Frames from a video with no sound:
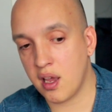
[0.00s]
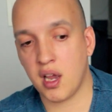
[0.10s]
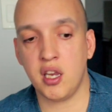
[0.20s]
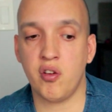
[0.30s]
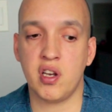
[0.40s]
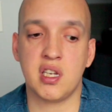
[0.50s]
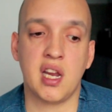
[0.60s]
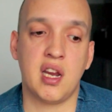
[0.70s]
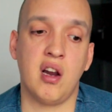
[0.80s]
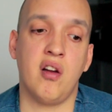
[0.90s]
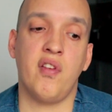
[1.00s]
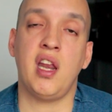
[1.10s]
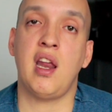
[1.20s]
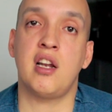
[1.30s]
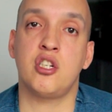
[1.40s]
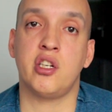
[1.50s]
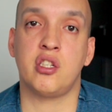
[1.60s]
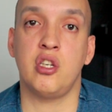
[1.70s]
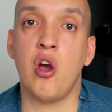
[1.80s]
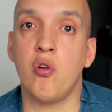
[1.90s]
and you can take care of it, and
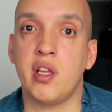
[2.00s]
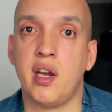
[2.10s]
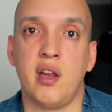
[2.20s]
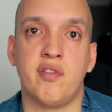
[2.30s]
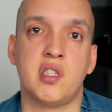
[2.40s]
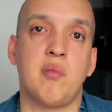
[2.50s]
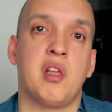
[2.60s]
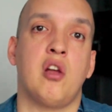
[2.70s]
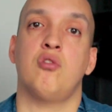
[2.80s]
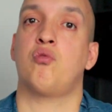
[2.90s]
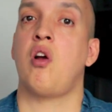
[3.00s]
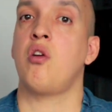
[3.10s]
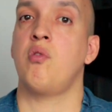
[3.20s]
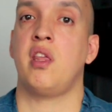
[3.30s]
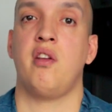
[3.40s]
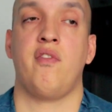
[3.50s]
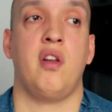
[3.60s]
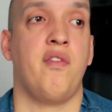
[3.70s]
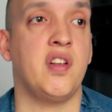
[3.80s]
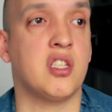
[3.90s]
just know that if something goes wrong with it,
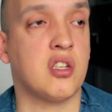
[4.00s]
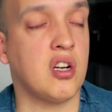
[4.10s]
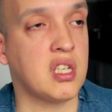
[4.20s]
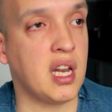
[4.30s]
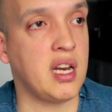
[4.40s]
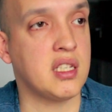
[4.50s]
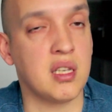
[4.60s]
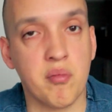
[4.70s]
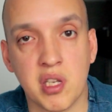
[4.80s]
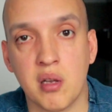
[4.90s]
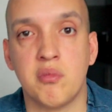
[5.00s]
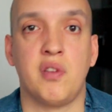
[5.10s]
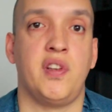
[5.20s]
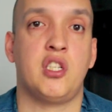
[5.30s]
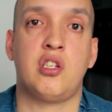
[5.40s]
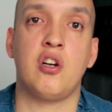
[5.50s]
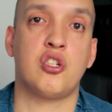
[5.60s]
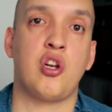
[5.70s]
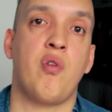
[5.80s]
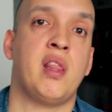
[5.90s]
if it starts getting symptoms, if it
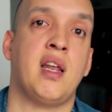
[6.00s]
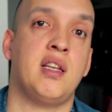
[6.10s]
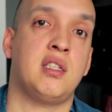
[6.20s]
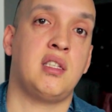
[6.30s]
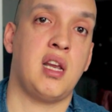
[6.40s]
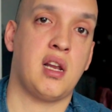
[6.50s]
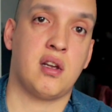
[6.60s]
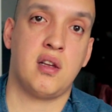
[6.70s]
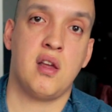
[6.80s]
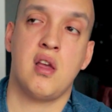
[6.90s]
starts showing that it's sick,